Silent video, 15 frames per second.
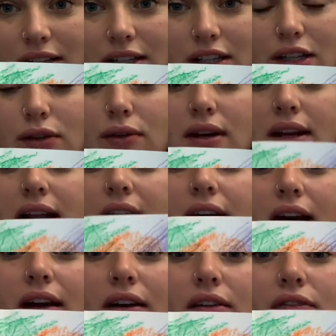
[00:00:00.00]
You could
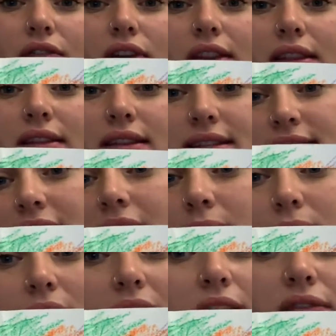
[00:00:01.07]
have the
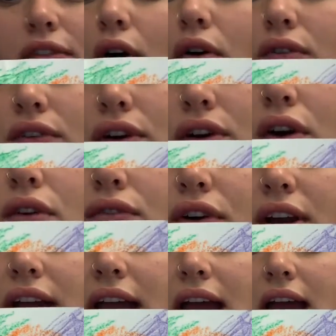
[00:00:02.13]
same leaf over and over
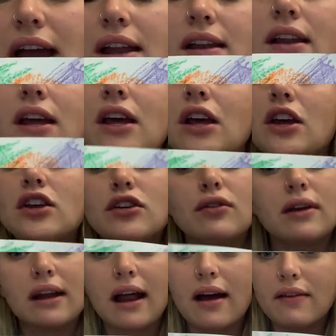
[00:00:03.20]
again. You
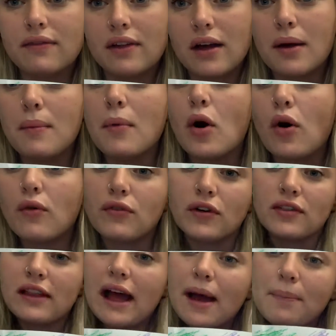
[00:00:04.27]
can have them
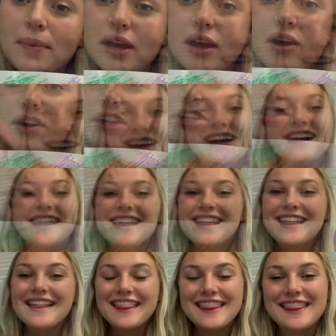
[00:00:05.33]
overlapping on each
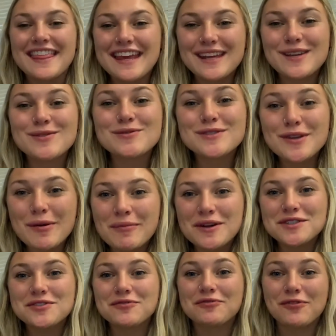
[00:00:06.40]
other. Thank you so
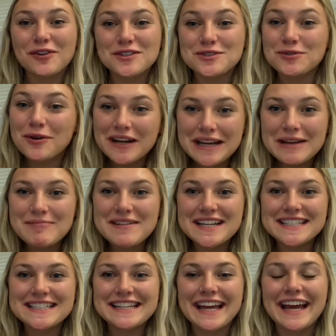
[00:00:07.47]
much for joining me
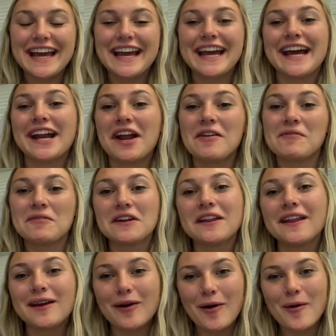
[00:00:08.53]
today, and I
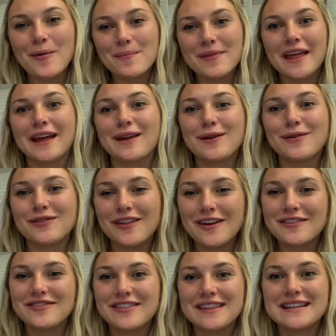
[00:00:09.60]
really hope that you
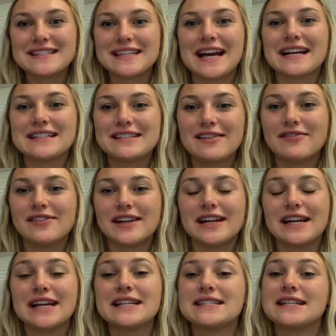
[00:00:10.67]
loved this
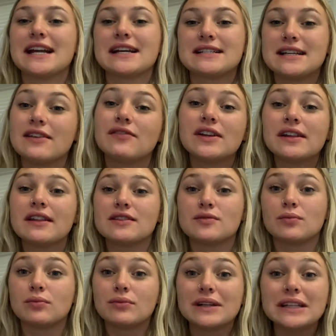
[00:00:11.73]
activity. It's an activity that's
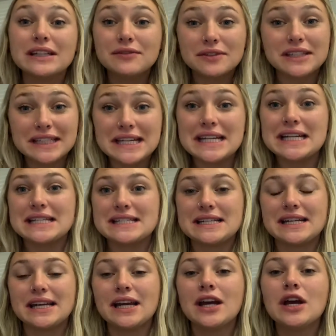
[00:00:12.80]
really, really
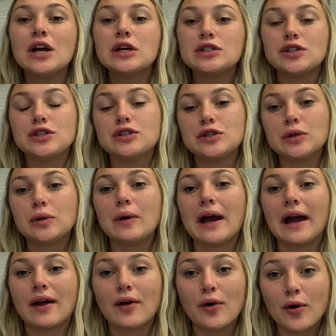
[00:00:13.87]
easy to do
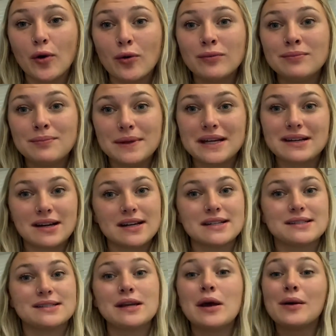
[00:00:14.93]
at home
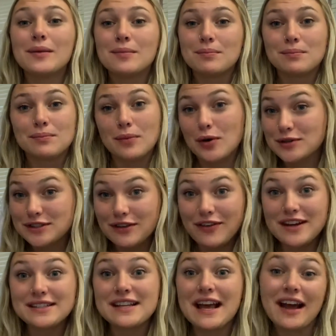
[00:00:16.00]
because most of
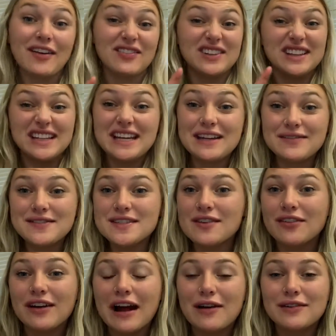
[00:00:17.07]
us have leaves
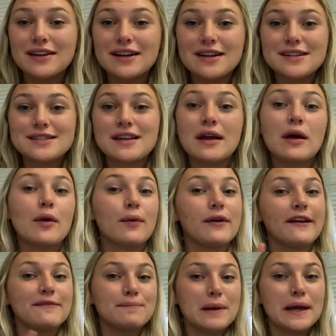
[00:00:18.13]
around us, we
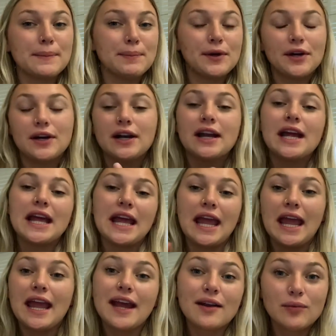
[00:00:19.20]
have paper,
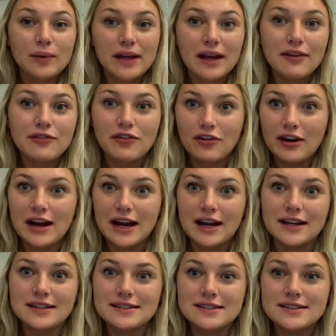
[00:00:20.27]
and we have
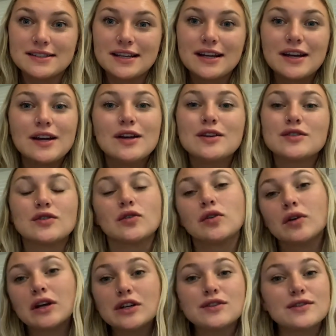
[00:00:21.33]
crayons. So
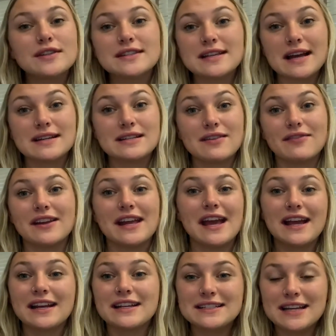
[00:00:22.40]
you can do this activity
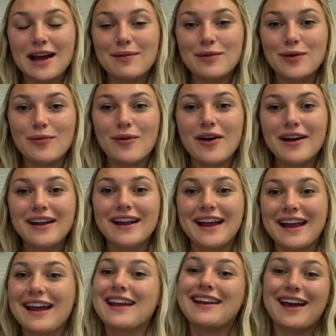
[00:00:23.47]
anytime you want,
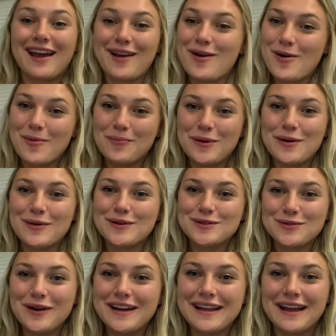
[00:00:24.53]
and I hope you
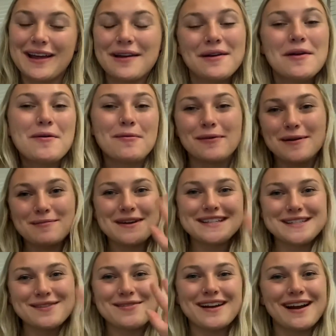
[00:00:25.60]
enjoyed it. We
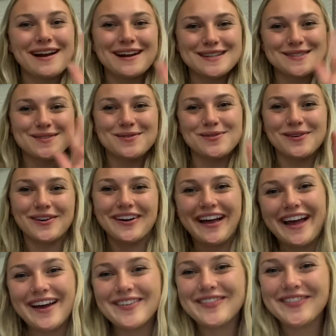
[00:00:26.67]
miss you here at school.
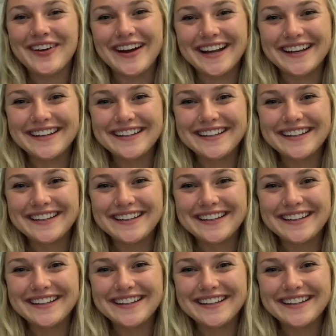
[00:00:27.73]
Have fun.